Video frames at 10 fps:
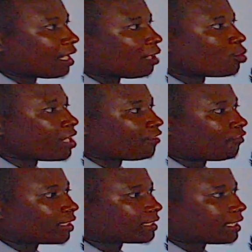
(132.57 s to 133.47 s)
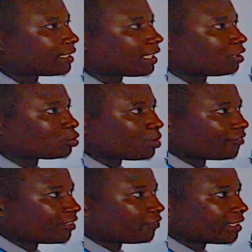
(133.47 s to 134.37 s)
We have factored out. We have
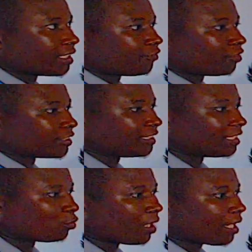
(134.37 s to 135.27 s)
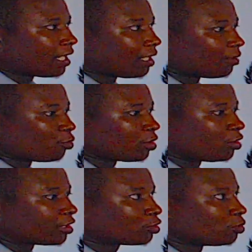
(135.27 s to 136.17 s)
divided 14. Why are we
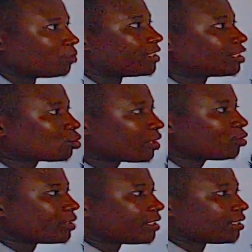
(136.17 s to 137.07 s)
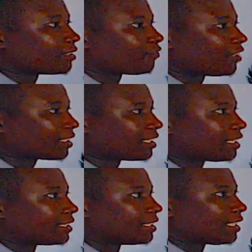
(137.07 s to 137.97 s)
going to? This one we factored
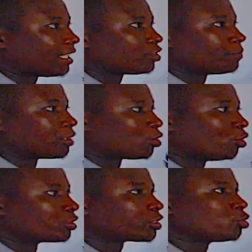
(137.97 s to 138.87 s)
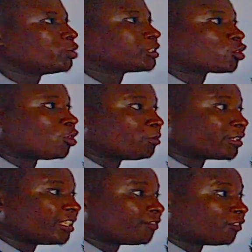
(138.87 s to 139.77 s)
out because 2 is common
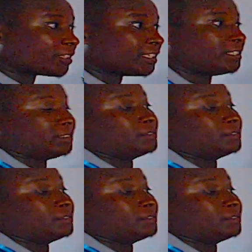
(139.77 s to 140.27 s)
in 14.